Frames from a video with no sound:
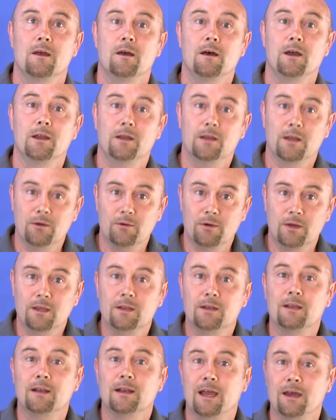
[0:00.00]
I know I
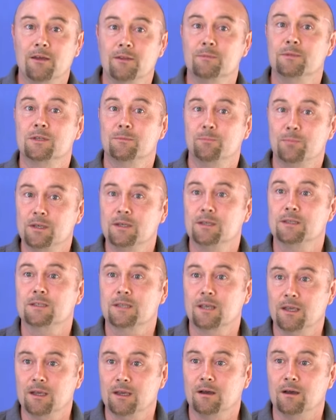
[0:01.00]
can allow them to be as
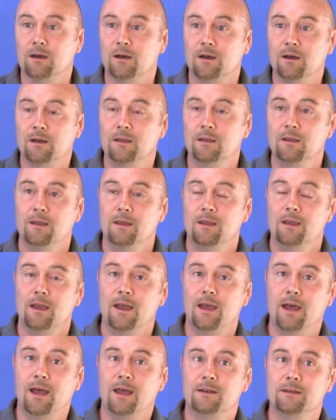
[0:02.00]
they are,
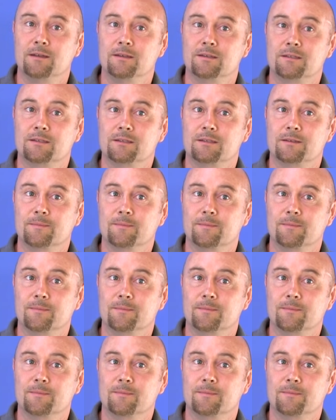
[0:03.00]
and